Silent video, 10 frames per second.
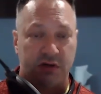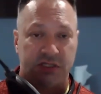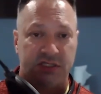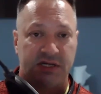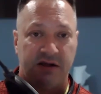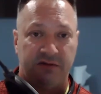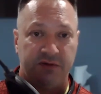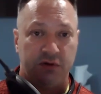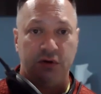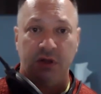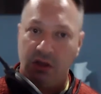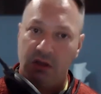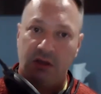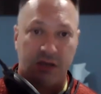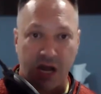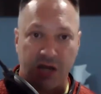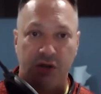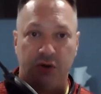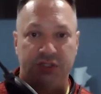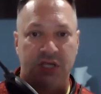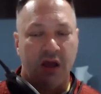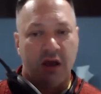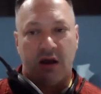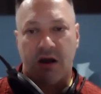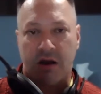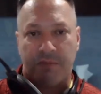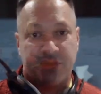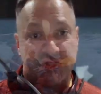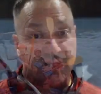style food, condos. There's a